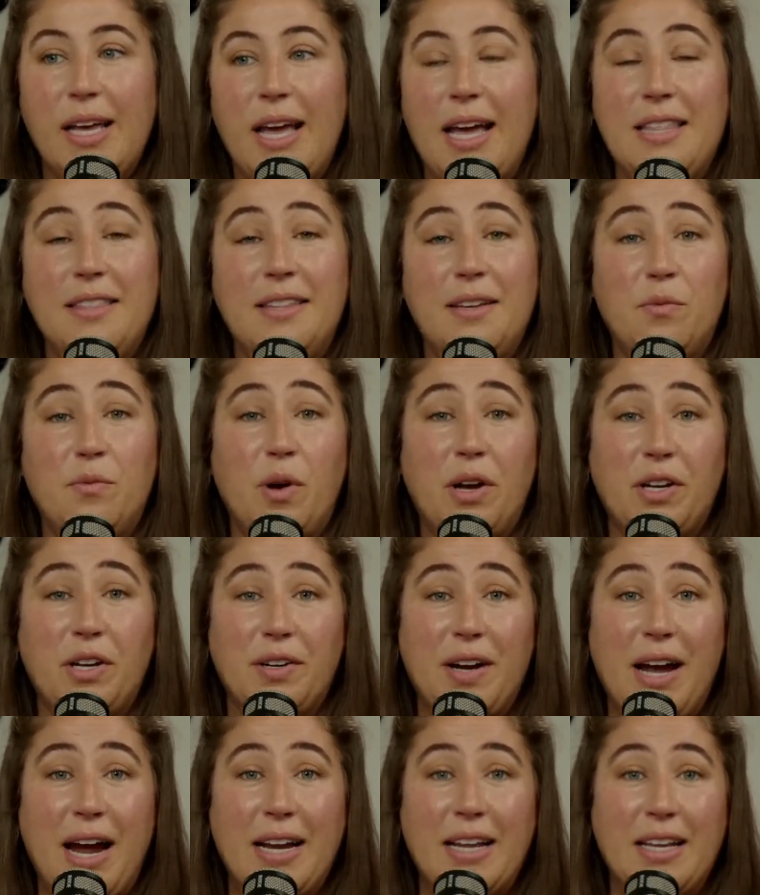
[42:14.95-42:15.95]
And then while
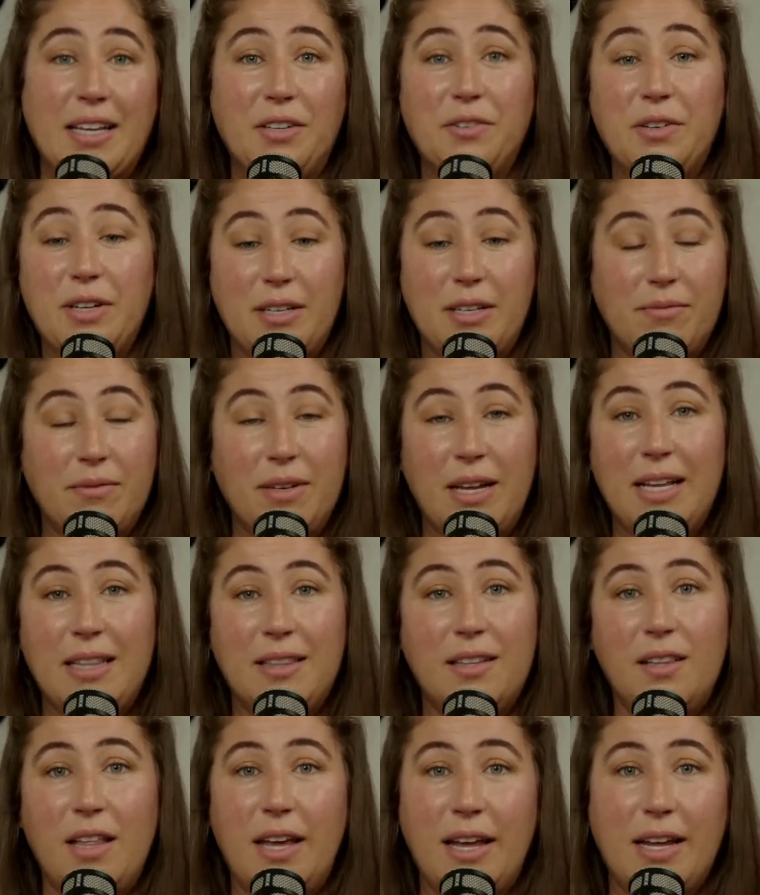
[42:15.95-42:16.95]
you're at it, you can
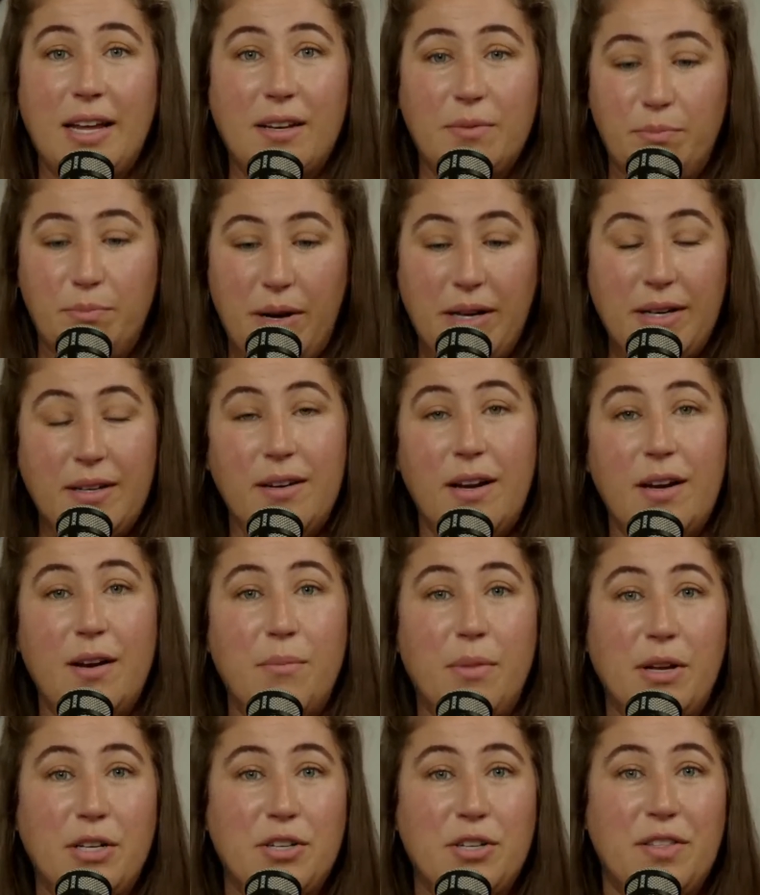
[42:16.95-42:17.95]
hit the like button on a
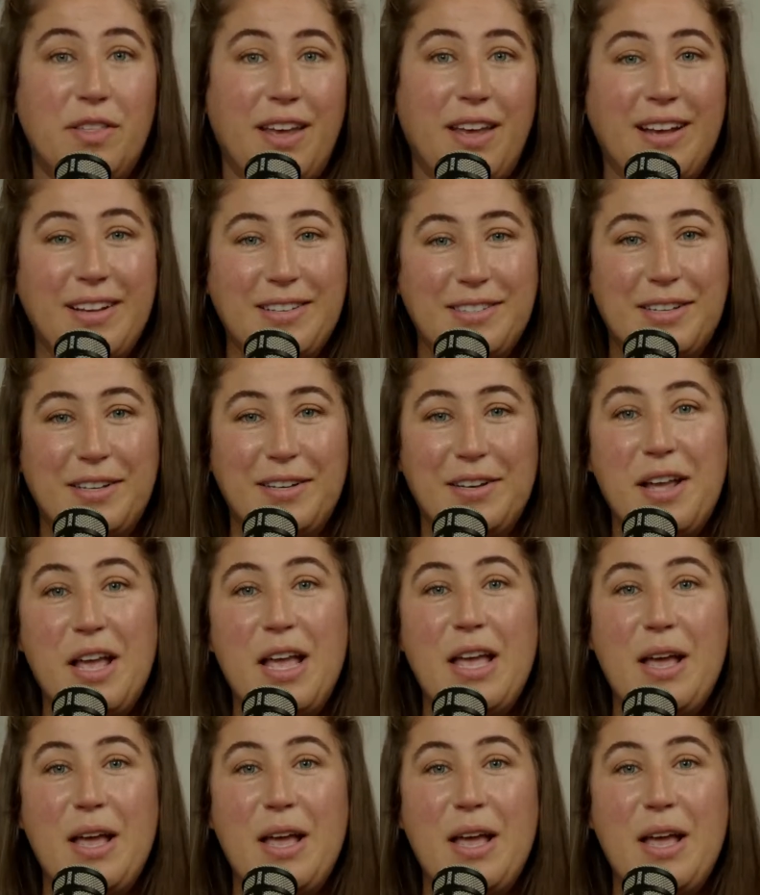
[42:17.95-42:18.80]
bunch of things and